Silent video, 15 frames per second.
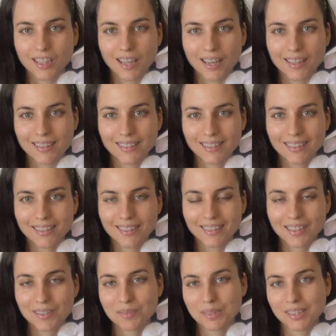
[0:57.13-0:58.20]
and
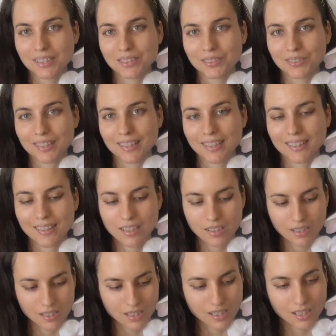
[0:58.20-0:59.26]
I really enjoyed it.
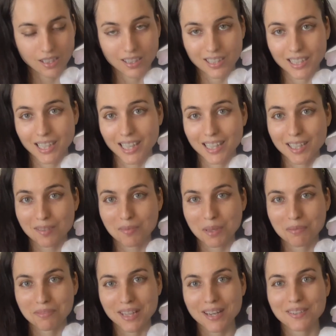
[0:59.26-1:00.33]
And I got
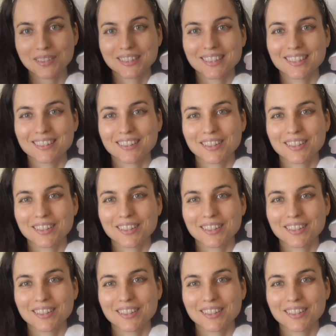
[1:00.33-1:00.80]
my flowers here